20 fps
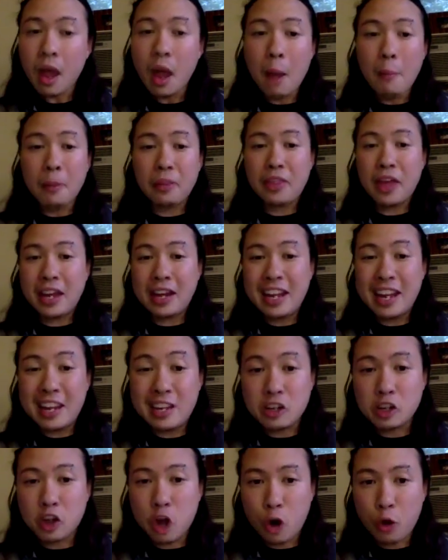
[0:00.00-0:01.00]
But they needed
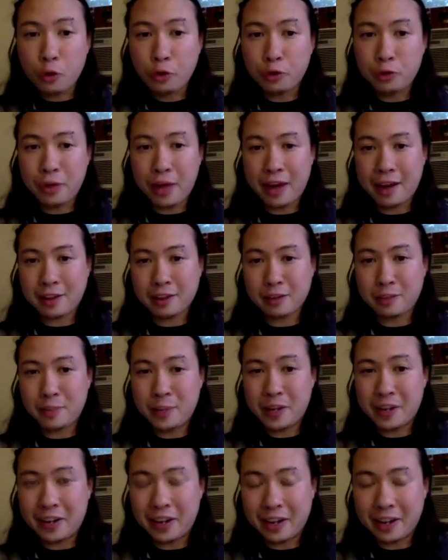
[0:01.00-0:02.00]
to go through that
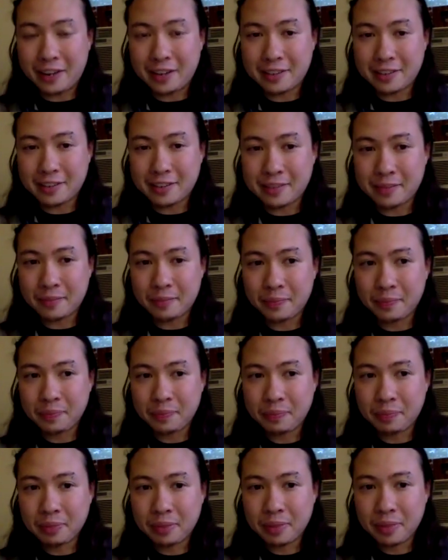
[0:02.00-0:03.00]
experience
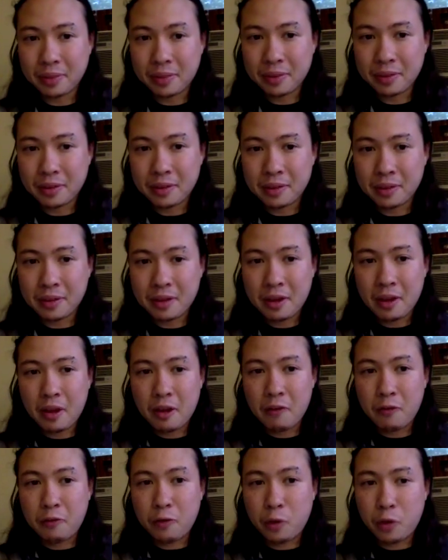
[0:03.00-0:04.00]

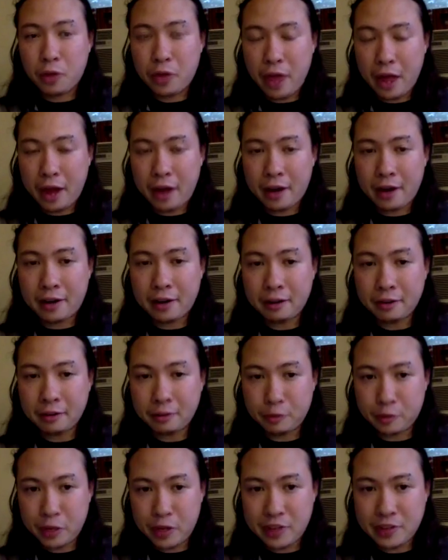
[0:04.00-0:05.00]
for their
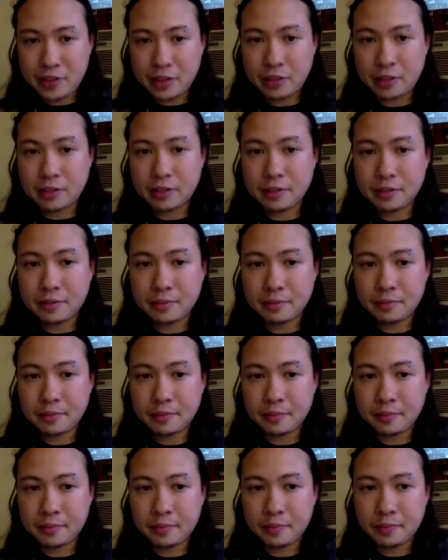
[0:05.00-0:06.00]
reasons,
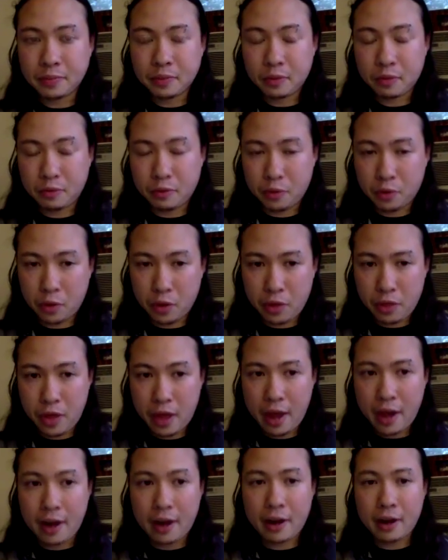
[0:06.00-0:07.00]
for
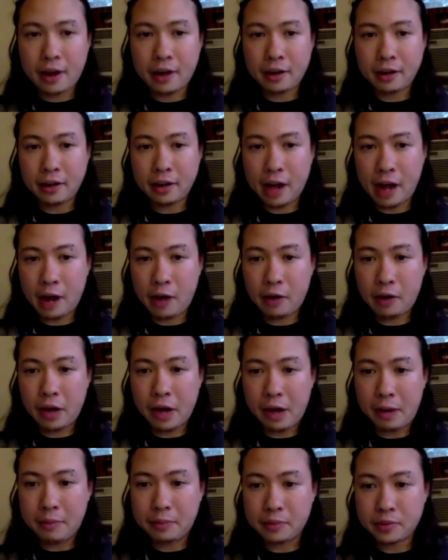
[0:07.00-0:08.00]
their
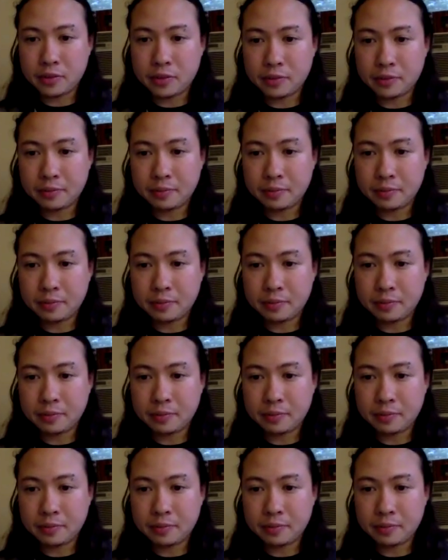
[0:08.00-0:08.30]
outcomes.